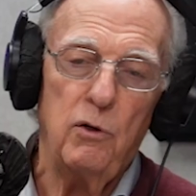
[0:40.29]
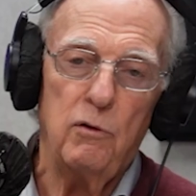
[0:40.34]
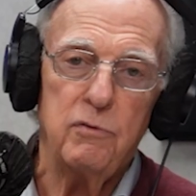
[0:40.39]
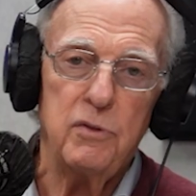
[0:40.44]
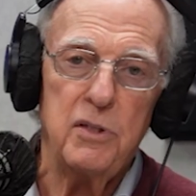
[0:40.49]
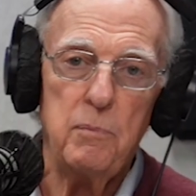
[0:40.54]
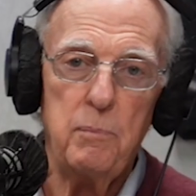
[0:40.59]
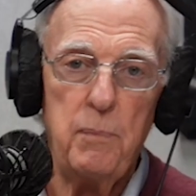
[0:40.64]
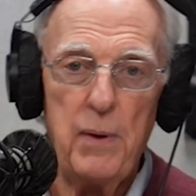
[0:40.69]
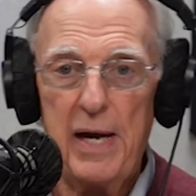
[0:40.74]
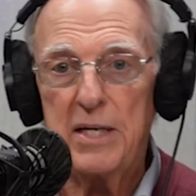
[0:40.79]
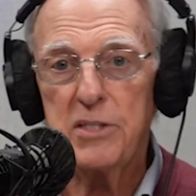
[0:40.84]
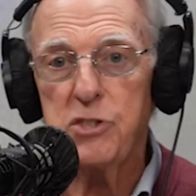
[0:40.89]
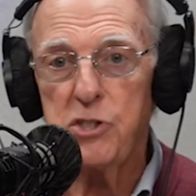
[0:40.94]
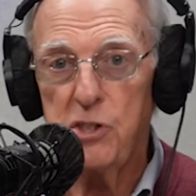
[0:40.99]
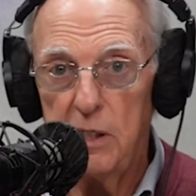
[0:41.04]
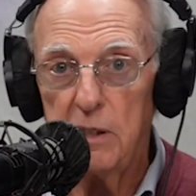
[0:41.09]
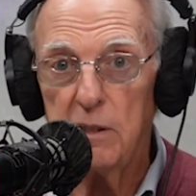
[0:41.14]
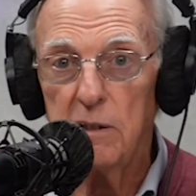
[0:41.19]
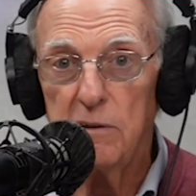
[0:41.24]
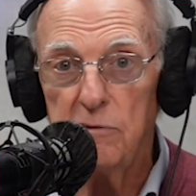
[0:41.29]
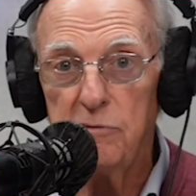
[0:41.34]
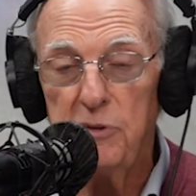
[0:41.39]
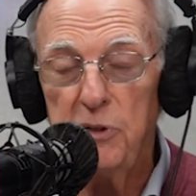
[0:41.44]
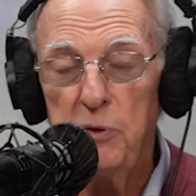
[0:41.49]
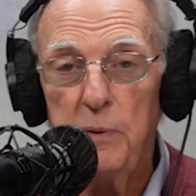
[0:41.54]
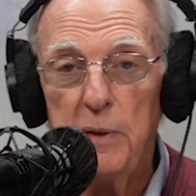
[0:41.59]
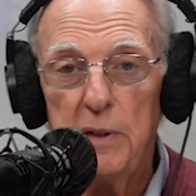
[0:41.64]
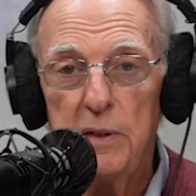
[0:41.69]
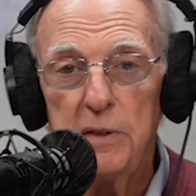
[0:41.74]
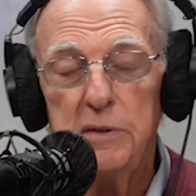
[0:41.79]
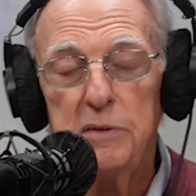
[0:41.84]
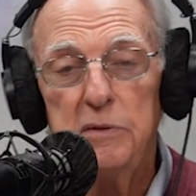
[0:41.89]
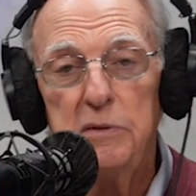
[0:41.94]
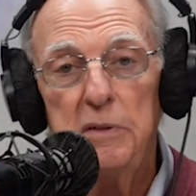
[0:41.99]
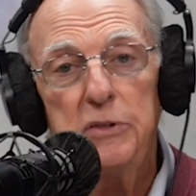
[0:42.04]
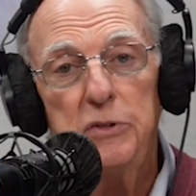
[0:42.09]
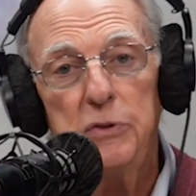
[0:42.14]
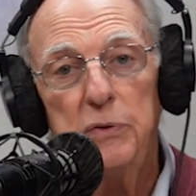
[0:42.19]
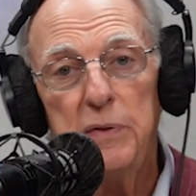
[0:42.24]
over the past year, if you will, and
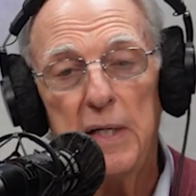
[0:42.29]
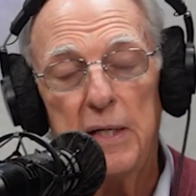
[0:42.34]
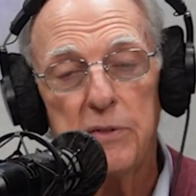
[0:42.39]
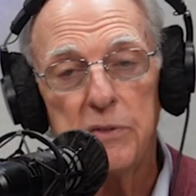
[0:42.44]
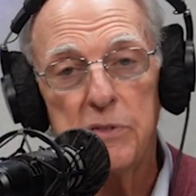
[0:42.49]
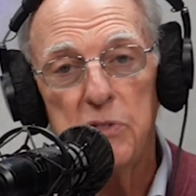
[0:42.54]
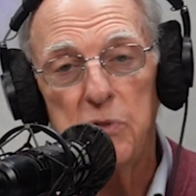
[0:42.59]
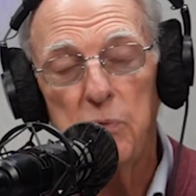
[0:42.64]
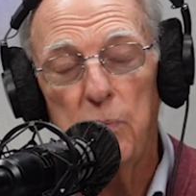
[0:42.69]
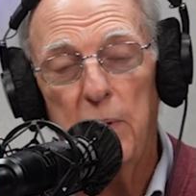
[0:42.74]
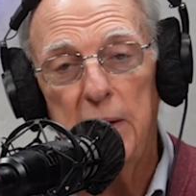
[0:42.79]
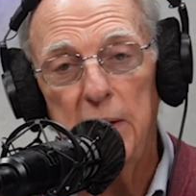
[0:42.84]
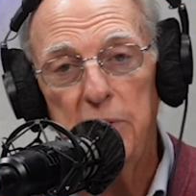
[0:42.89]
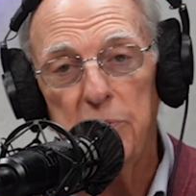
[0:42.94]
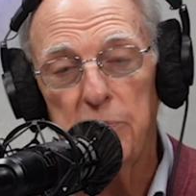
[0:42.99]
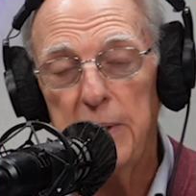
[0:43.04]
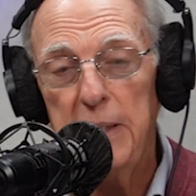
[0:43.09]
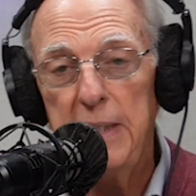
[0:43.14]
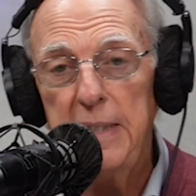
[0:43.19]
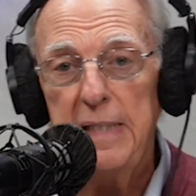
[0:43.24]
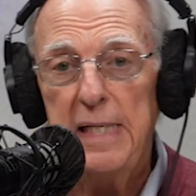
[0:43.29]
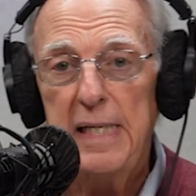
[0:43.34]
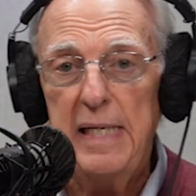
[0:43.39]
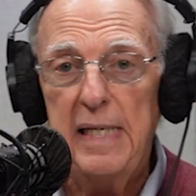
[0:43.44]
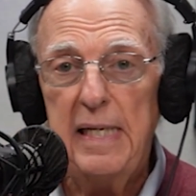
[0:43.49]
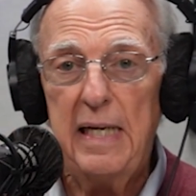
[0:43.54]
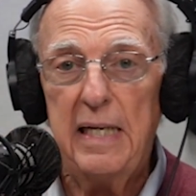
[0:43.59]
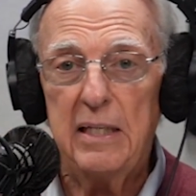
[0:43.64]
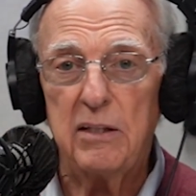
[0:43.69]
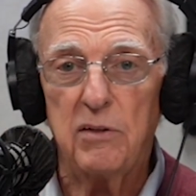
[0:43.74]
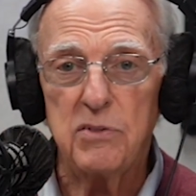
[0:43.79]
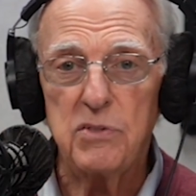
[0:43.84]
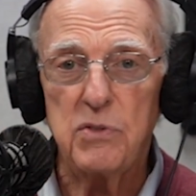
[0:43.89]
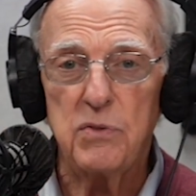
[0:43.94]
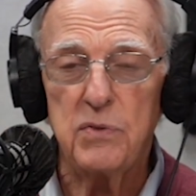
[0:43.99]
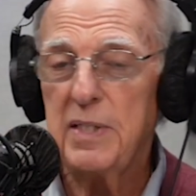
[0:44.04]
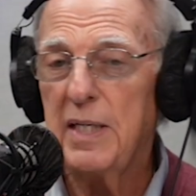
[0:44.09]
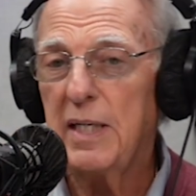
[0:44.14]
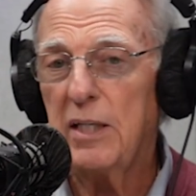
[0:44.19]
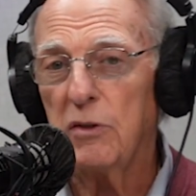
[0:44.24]
2023 and also
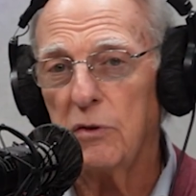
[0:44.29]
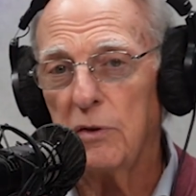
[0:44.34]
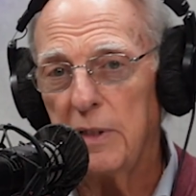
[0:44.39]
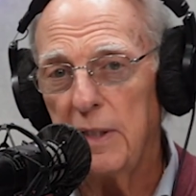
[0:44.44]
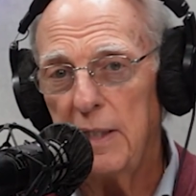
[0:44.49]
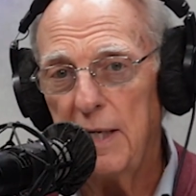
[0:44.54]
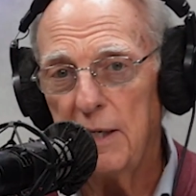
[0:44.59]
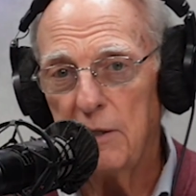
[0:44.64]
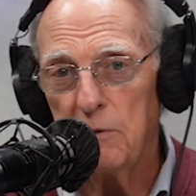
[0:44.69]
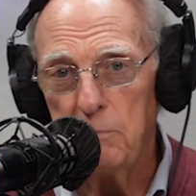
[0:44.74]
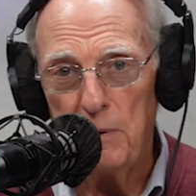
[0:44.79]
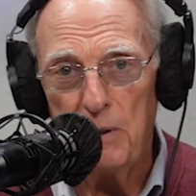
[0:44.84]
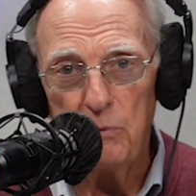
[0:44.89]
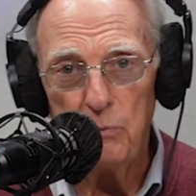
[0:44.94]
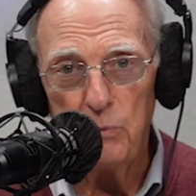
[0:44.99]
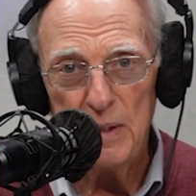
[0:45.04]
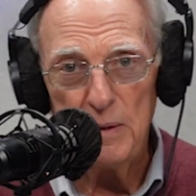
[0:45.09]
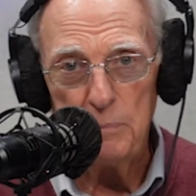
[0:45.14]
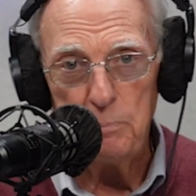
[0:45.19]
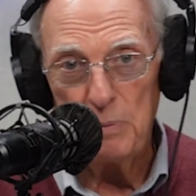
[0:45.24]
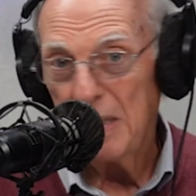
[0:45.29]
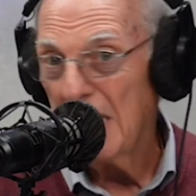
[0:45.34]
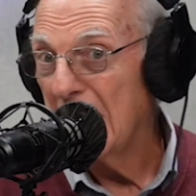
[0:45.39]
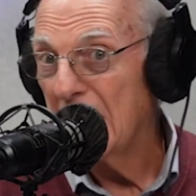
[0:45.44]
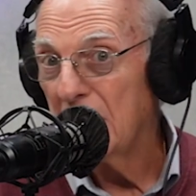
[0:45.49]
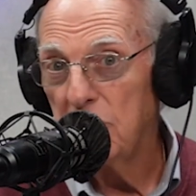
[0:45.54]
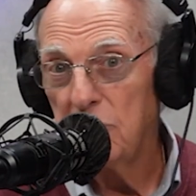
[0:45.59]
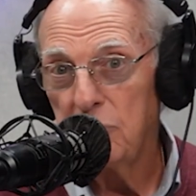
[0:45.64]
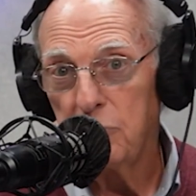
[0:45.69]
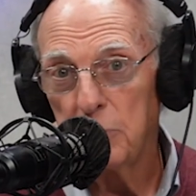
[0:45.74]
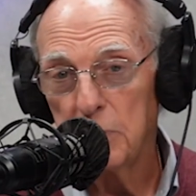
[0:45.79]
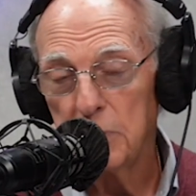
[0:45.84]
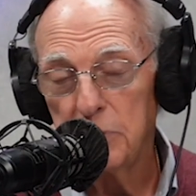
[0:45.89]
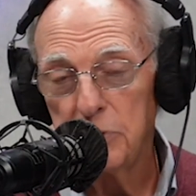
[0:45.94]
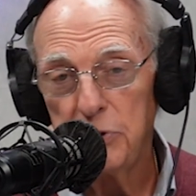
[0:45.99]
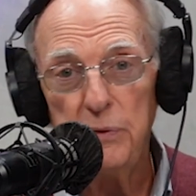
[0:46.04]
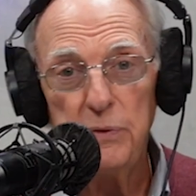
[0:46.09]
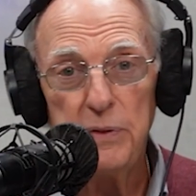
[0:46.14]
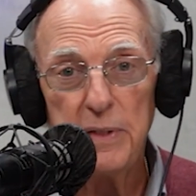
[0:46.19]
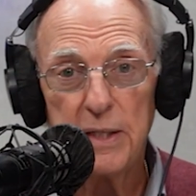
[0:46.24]
take a look ahead about what he planned for
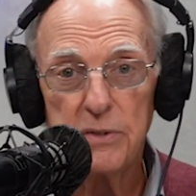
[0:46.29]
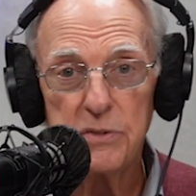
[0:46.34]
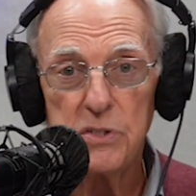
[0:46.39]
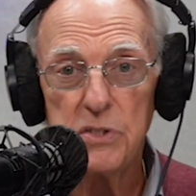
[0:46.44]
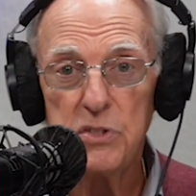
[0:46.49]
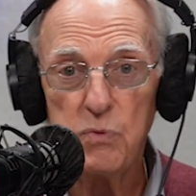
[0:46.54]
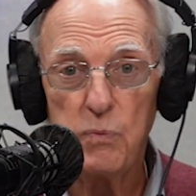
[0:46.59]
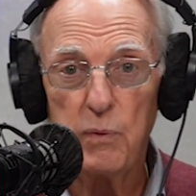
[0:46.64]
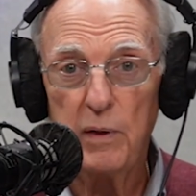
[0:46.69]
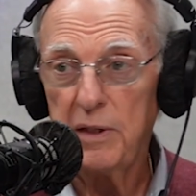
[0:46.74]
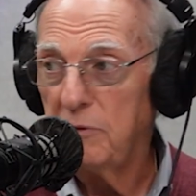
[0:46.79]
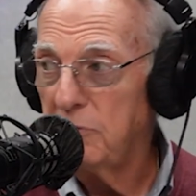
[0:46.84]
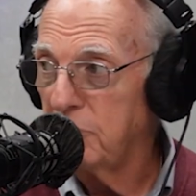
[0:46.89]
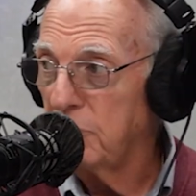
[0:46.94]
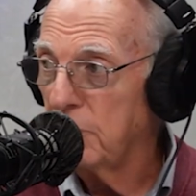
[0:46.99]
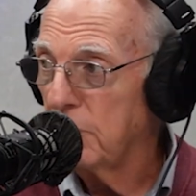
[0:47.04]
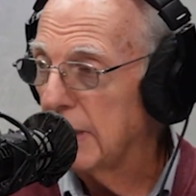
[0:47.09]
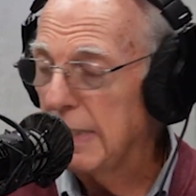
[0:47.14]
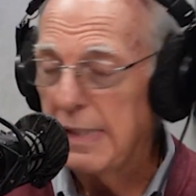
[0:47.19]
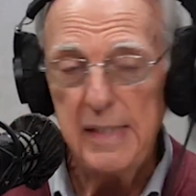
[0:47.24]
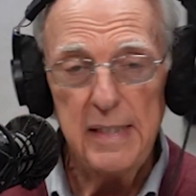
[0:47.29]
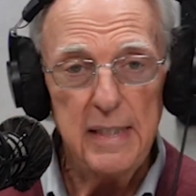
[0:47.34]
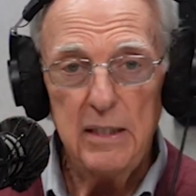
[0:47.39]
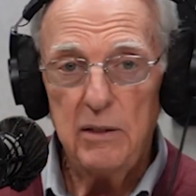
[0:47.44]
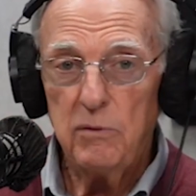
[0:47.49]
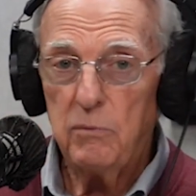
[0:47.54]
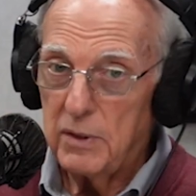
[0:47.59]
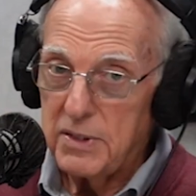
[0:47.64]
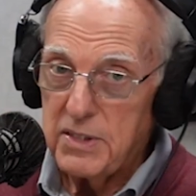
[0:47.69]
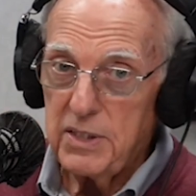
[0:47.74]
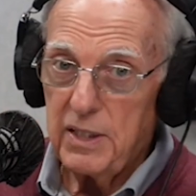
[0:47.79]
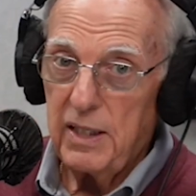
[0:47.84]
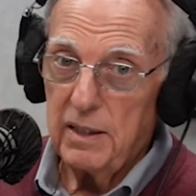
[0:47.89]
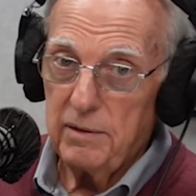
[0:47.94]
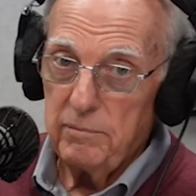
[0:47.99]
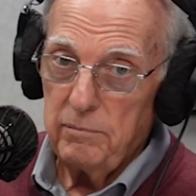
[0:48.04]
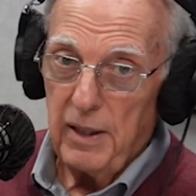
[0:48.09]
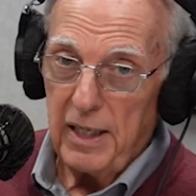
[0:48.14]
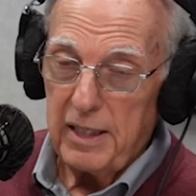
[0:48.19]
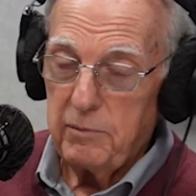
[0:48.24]
2024. Once
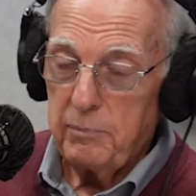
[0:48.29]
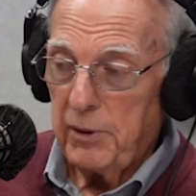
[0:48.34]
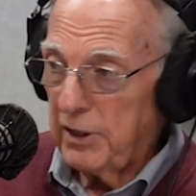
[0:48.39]
again, Mike